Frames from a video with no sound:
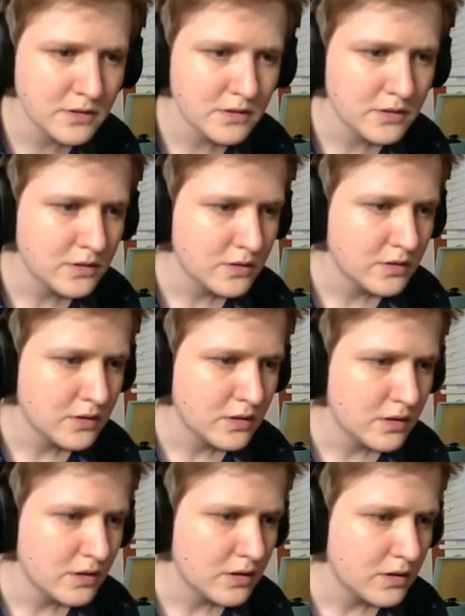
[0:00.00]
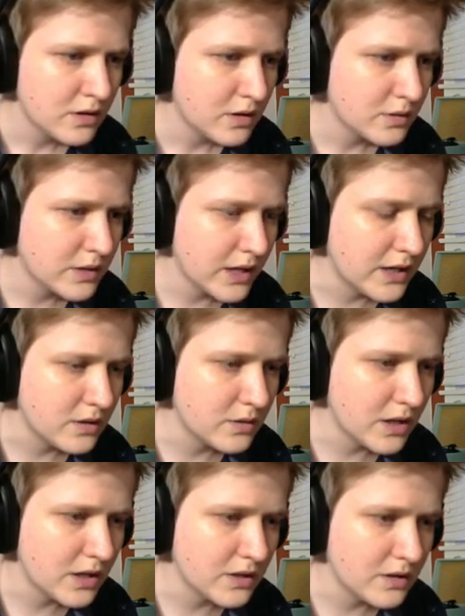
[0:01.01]
You've got to stop this okay, one.
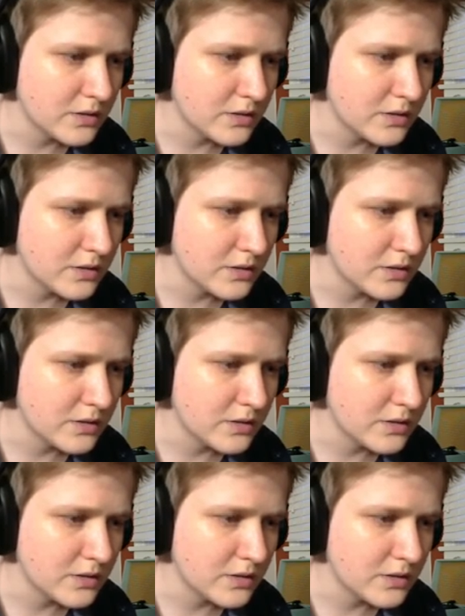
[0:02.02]
Okay. Quick.